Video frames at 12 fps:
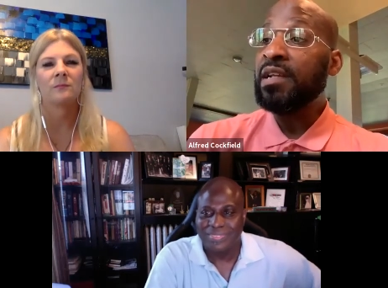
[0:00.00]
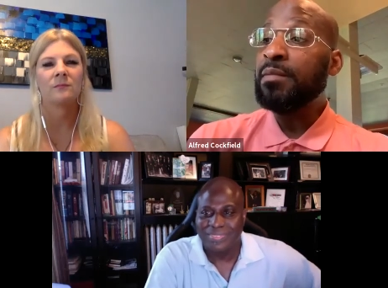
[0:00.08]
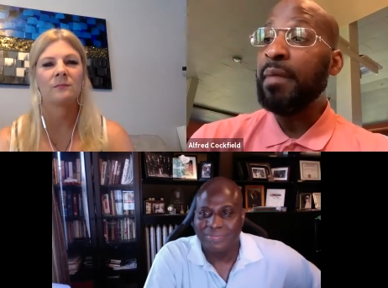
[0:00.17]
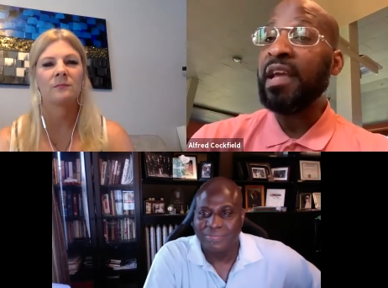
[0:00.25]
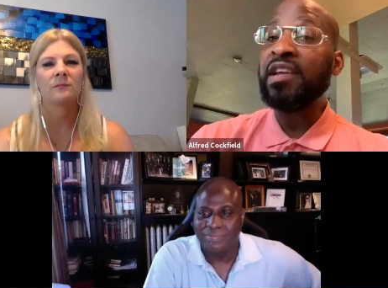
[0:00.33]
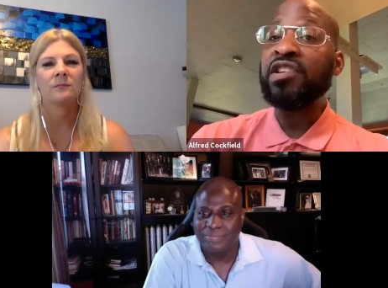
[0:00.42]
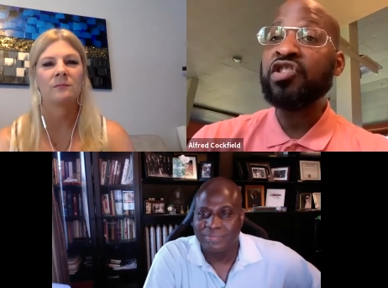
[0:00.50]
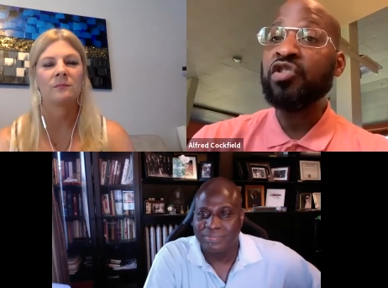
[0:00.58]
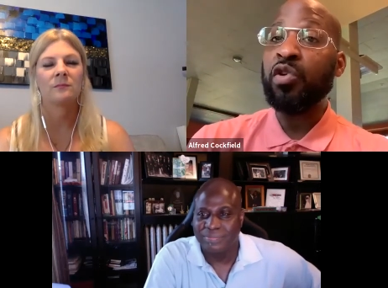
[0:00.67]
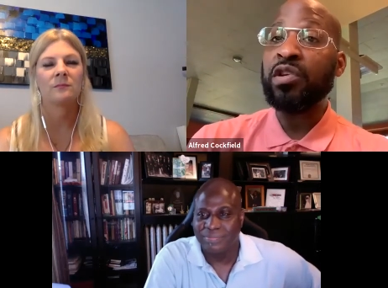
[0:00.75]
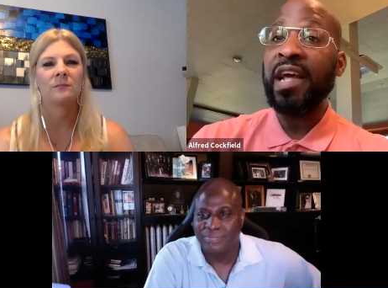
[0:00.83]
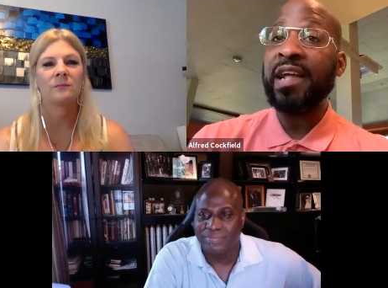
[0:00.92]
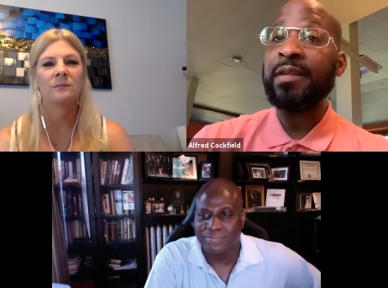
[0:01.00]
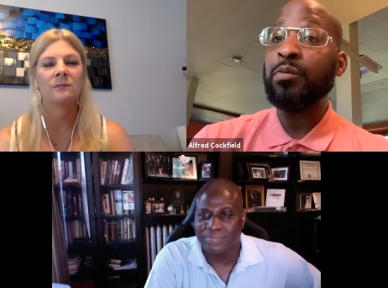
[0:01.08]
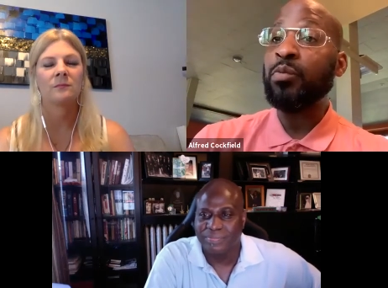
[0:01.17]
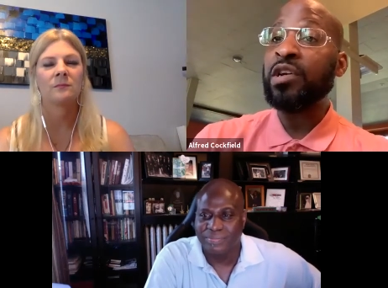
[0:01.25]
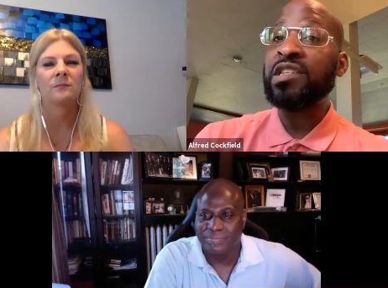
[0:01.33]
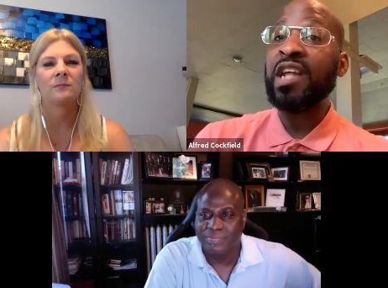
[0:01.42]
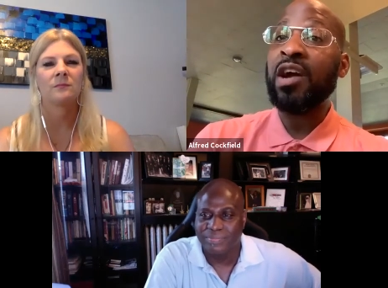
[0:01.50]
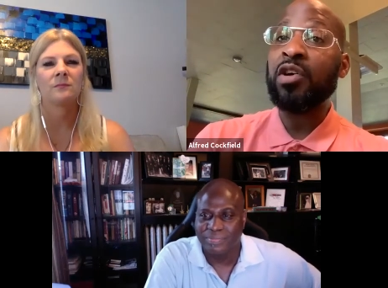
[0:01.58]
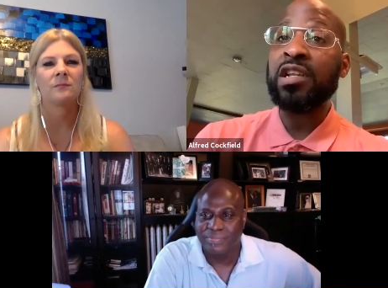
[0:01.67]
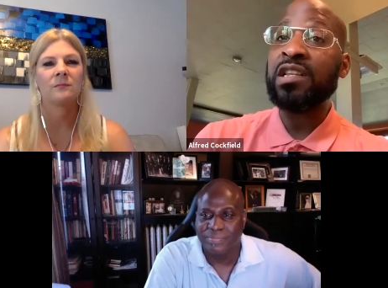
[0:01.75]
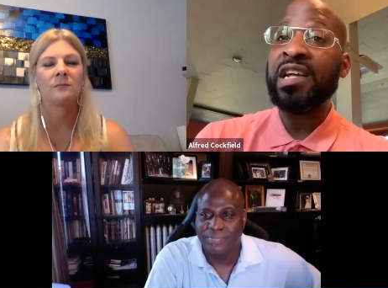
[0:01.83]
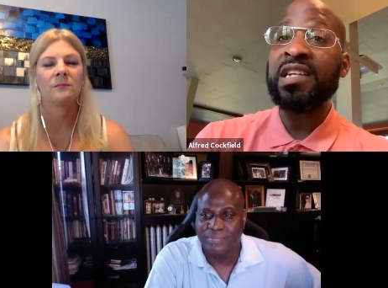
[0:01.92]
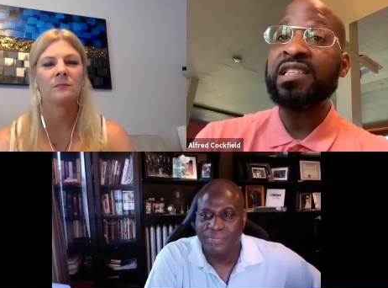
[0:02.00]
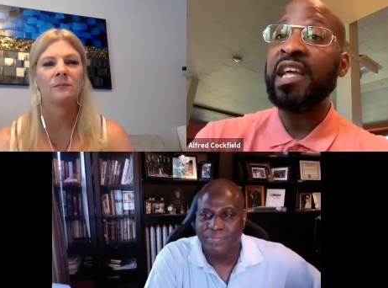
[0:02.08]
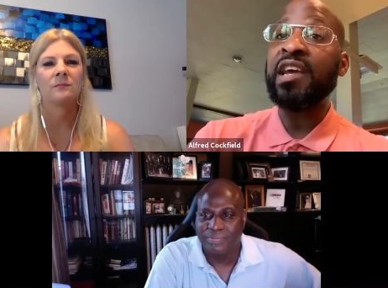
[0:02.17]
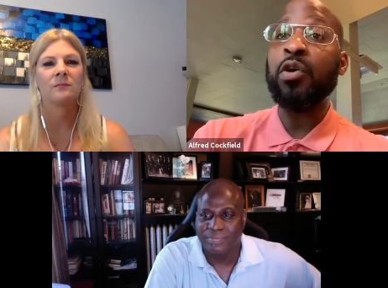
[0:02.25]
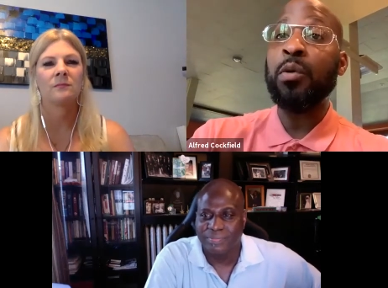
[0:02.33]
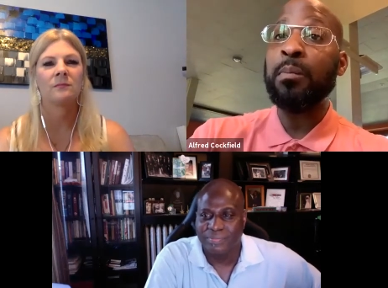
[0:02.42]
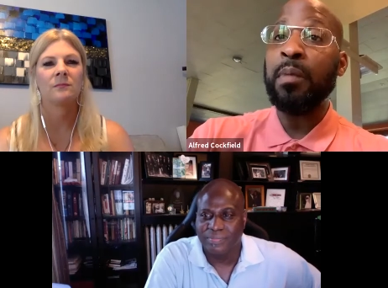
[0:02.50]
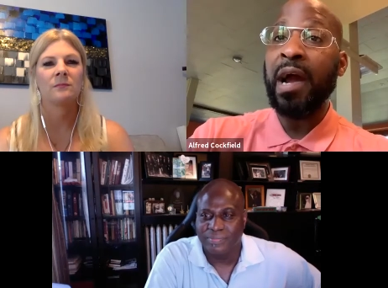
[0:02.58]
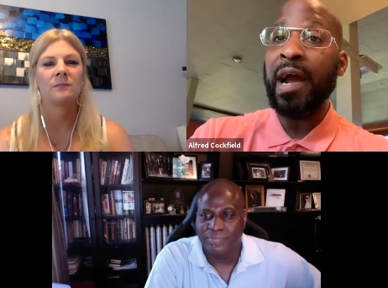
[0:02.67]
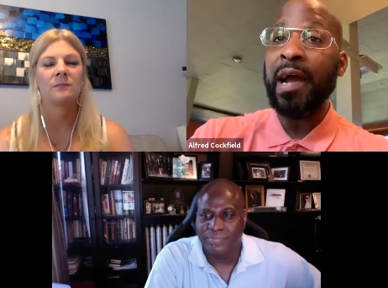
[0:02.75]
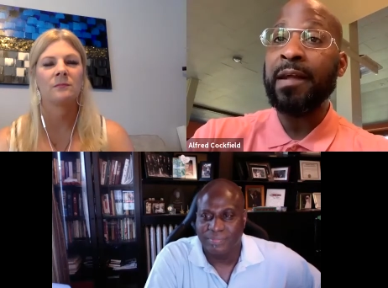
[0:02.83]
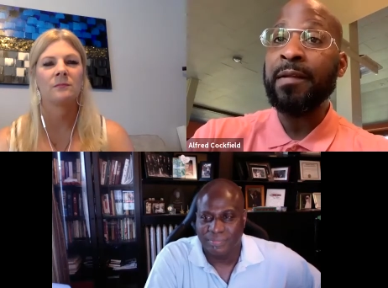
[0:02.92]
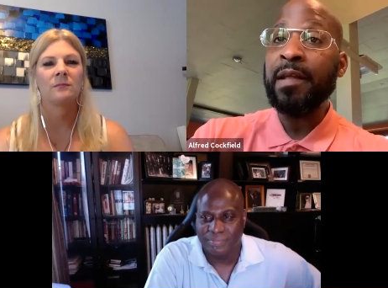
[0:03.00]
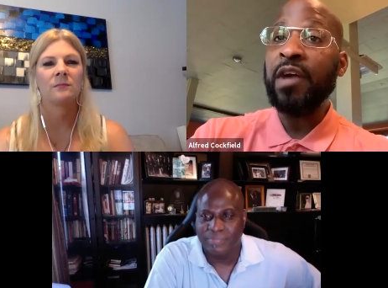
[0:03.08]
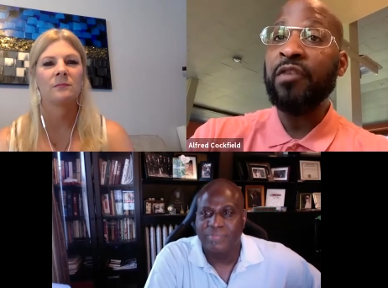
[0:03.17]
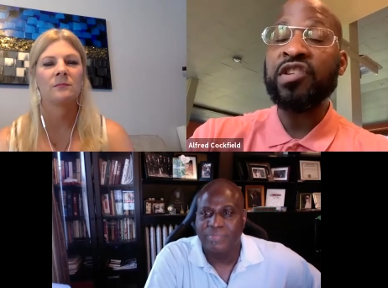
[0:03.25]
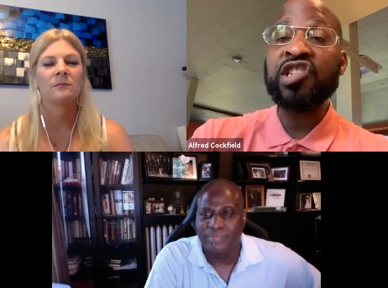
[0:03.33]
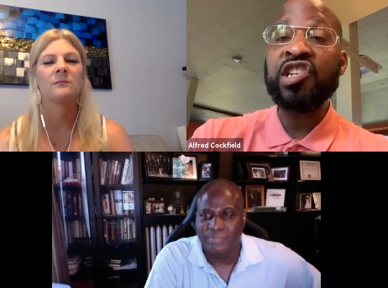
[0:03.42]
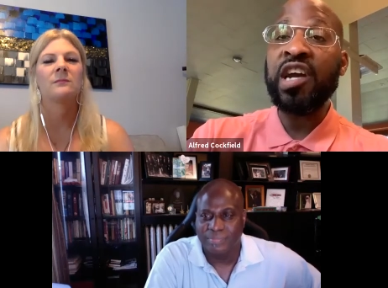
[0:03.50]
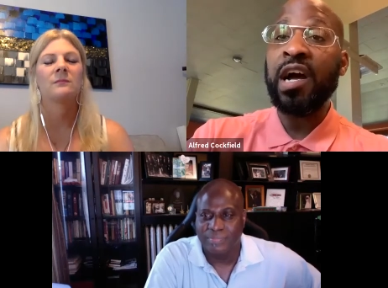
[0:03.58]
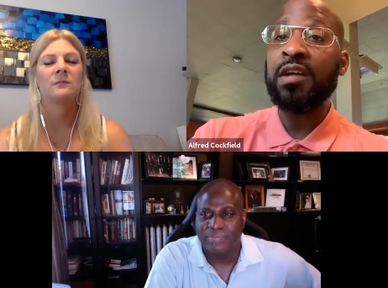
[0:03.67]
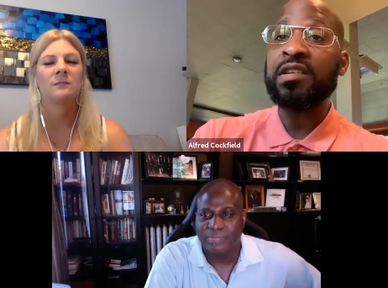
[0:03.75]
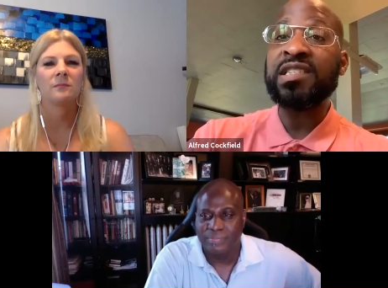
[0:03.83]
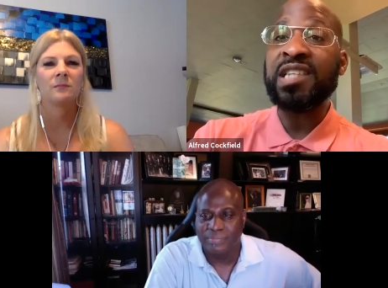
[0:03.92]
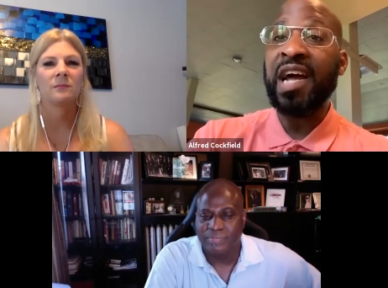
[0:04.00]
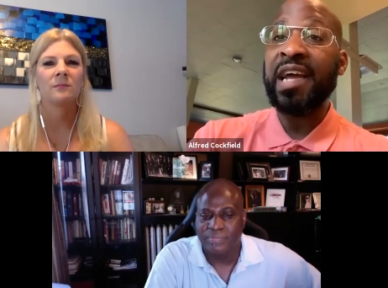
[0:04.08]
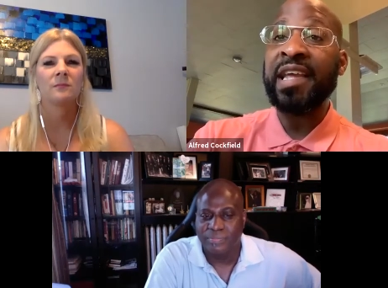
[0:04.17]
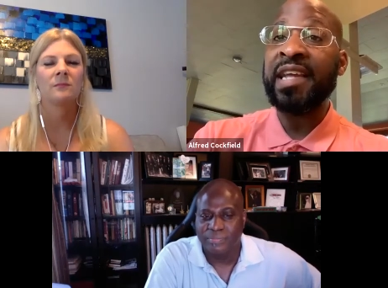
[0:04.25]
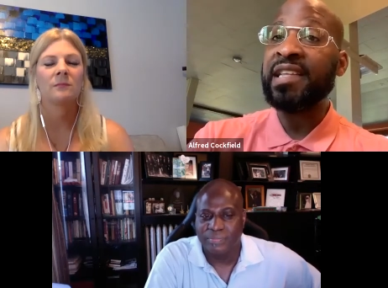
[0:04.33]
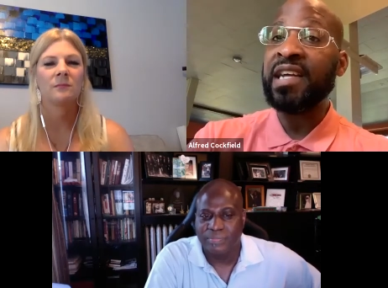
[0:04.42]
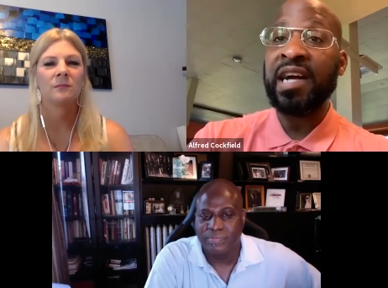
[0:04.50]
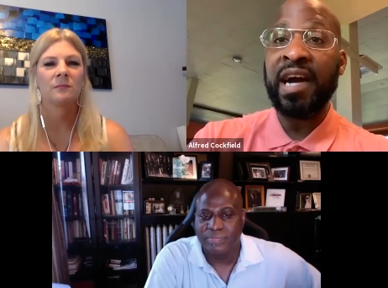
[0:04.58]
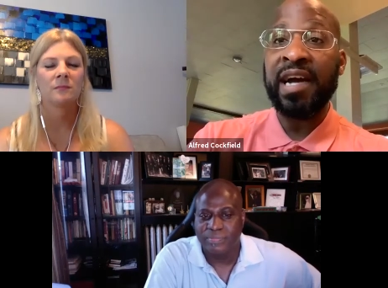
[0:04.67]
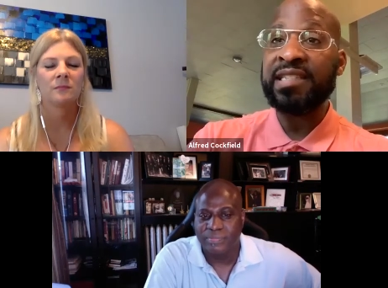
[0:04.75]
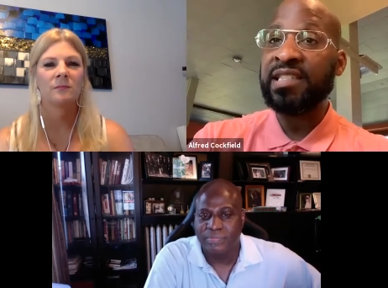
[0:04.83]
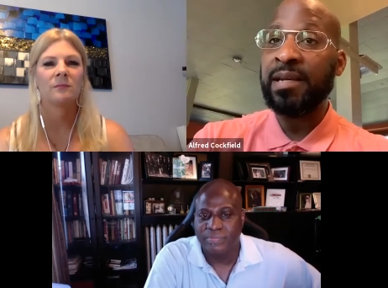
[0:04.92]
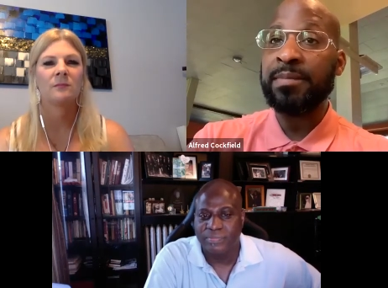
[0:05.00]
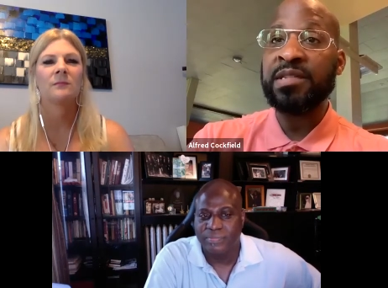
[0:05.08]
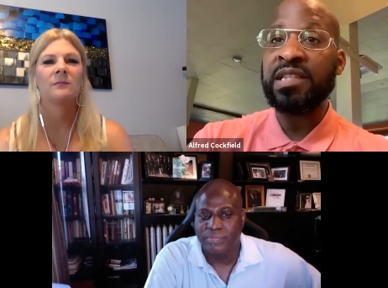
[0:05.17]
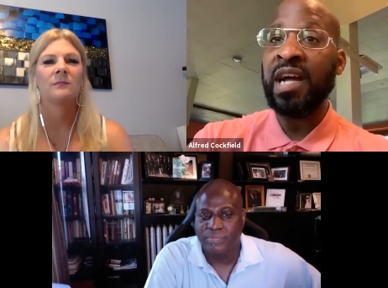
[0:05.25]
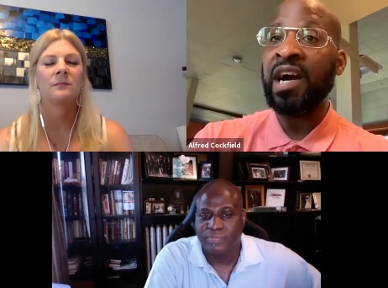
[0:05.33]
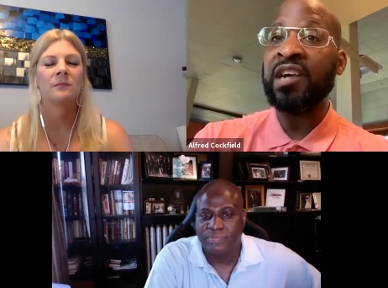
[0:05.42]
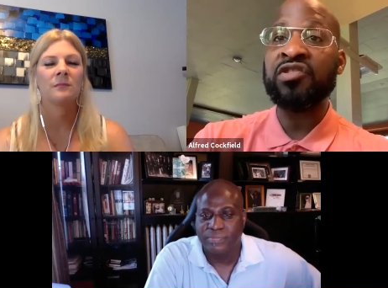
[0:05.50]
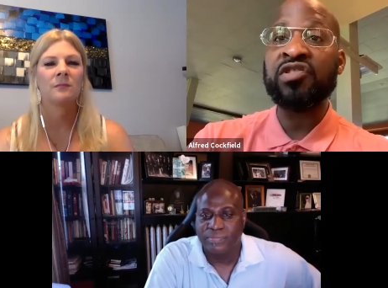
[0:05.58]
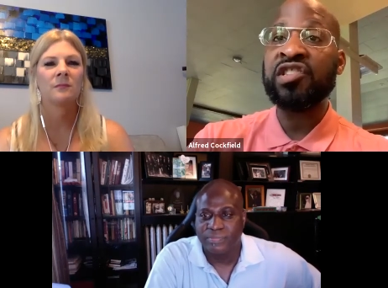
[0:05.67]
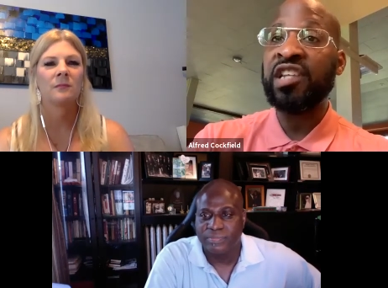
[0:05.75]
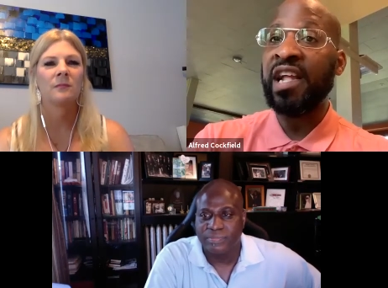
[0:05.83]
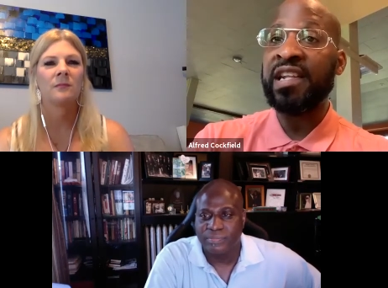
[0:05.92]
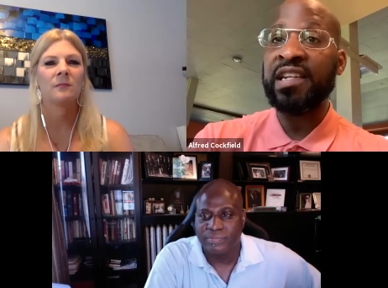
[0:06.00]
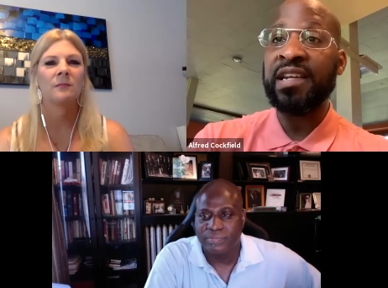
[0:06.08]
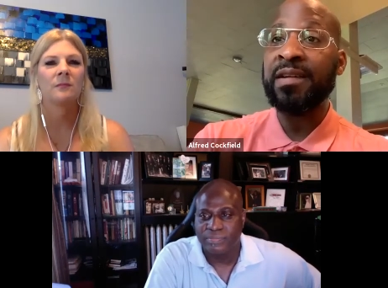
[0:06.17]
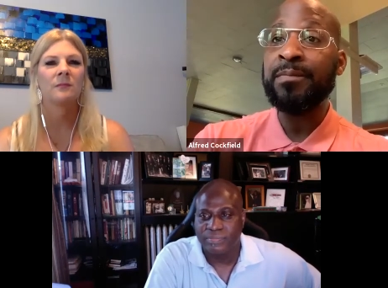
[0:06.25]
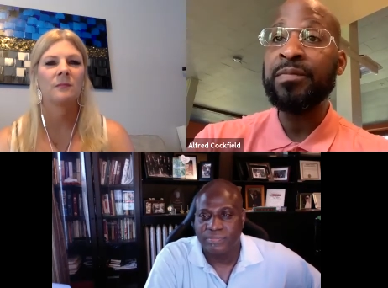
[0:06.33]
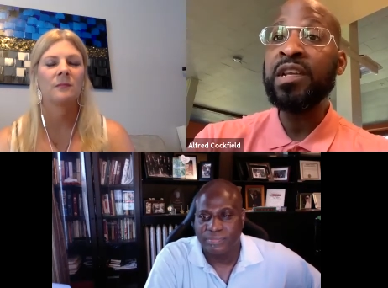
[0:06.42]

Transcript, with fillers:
Speaker 1: making sure that we're not going to let a day go by if a child is not getting the concepts, not understanding